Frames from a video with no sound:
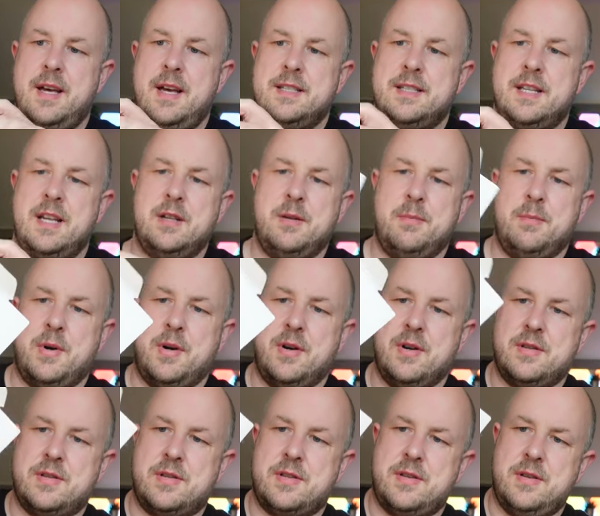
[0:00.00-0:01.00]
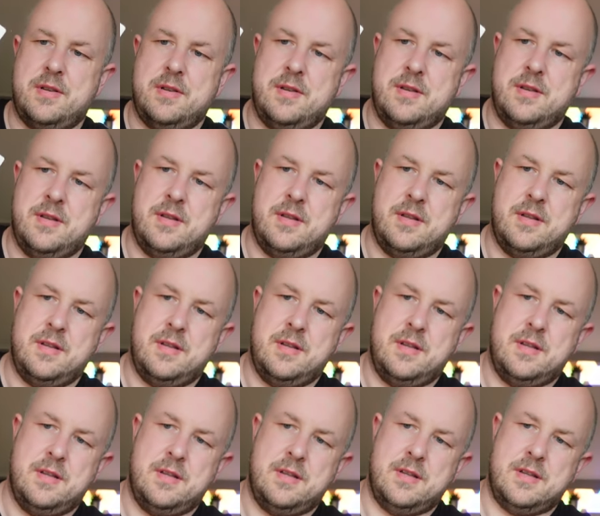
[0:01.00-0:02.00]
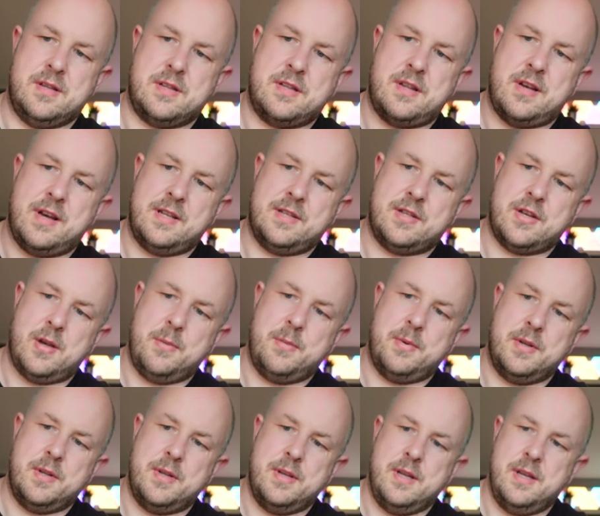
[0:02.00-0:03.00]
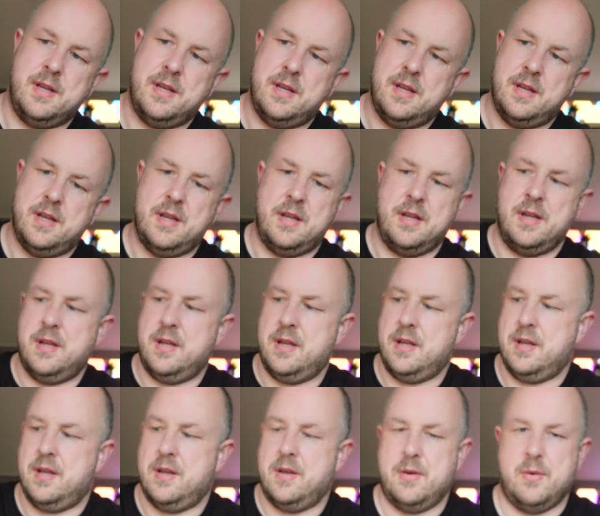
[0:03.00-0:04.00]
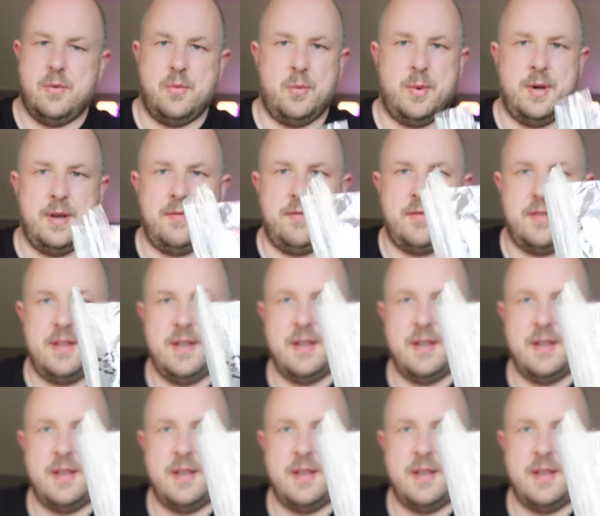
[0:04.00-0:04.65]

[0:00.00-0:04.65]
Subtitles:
it's a little box that slides open with